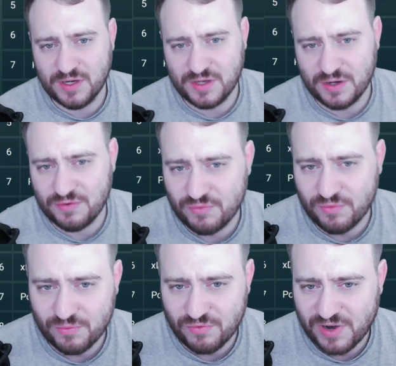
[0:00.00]
Don't
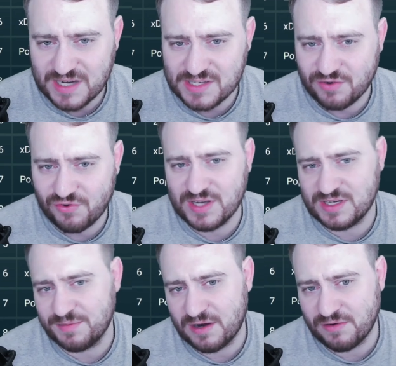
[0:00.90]
waste crazy
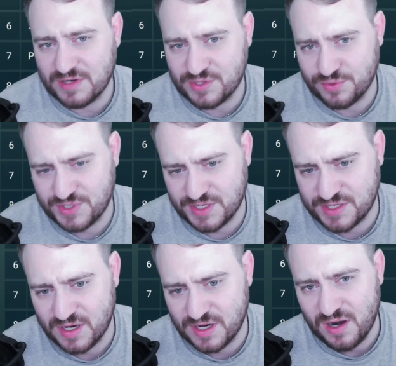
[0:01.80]
amount of resources.